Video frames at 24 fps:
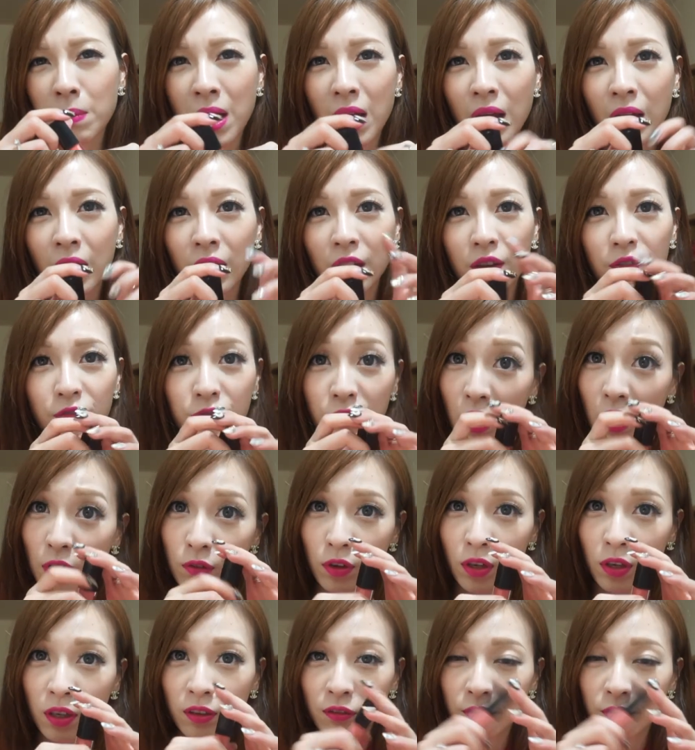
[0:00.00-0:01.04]
my
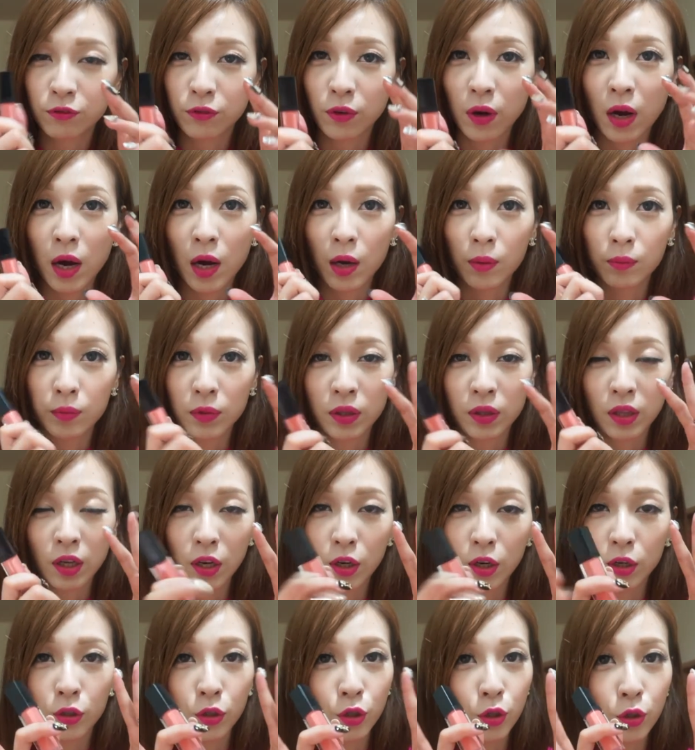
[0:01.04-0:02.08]
favorite from
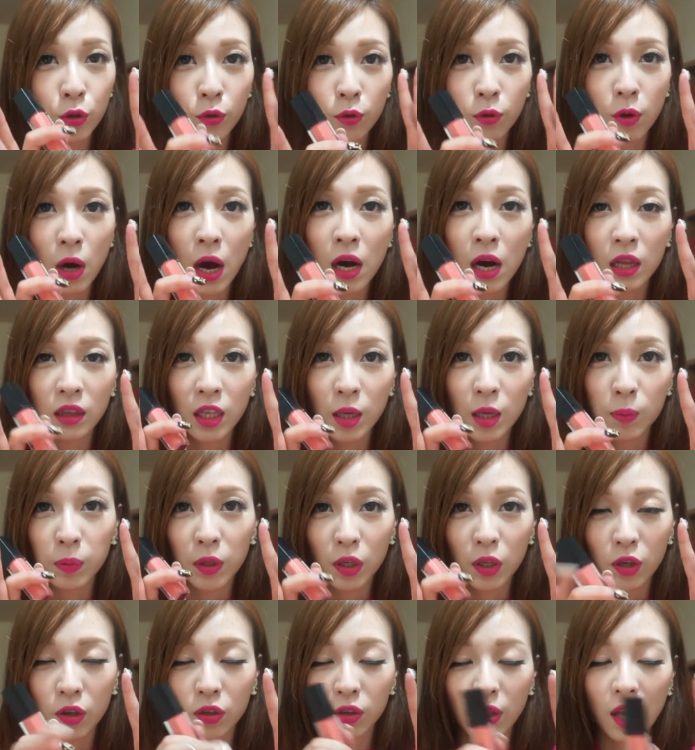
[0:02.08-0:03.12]
their new uh, Lip
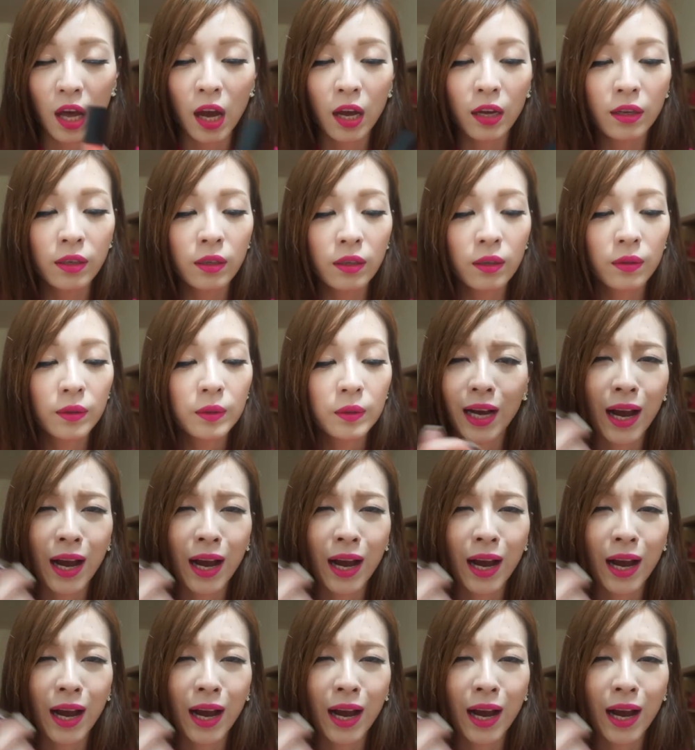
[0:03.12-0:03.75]
Liquor line.